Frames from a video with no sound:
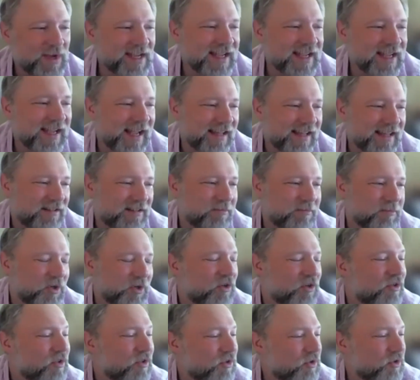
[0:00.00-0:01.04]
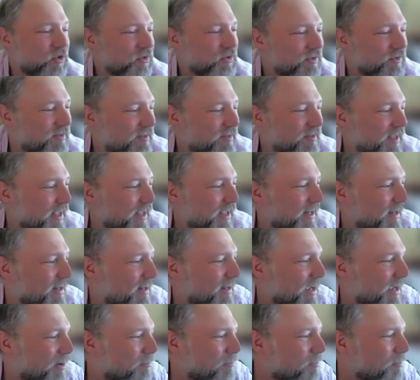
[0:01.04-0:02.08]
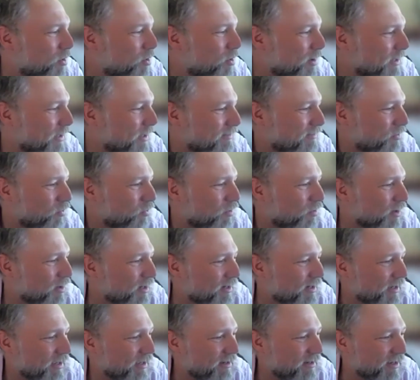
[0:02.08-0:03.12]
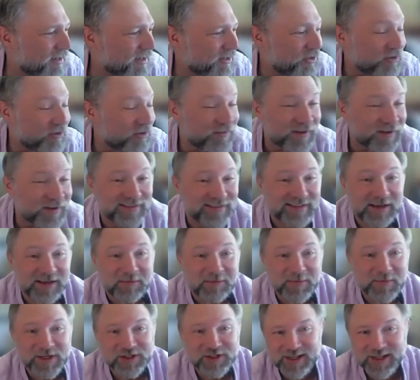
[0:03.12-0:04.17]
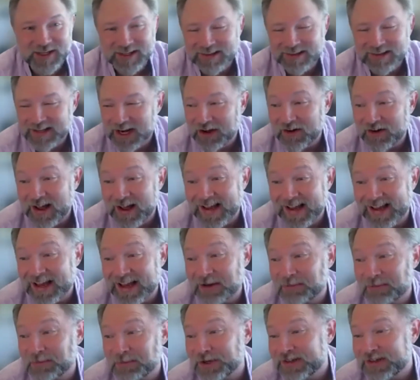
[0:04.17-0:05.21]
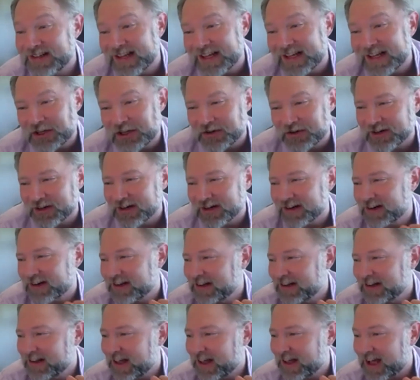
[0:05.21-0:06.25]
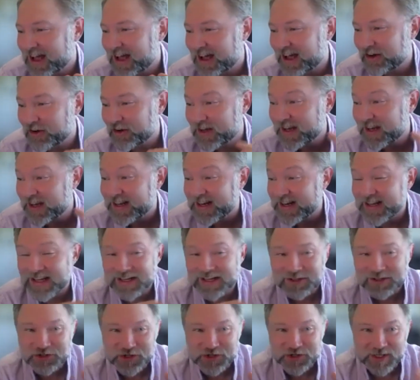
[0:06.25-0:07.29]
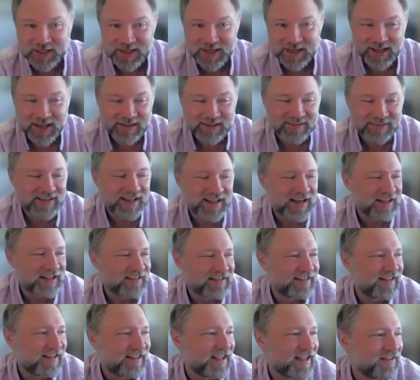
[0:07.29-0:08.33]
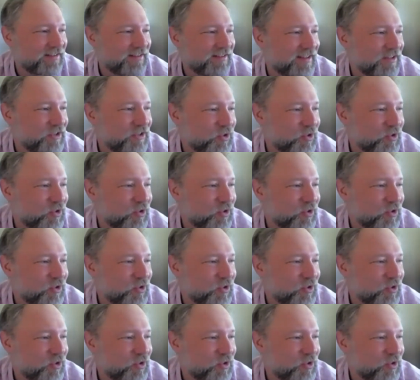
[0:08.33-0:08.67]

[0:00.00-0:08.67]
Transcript: can get some clues and i'll point to work at a uh, university of michigan that i like in particular uh, looking at eeg and anesthetic states uh,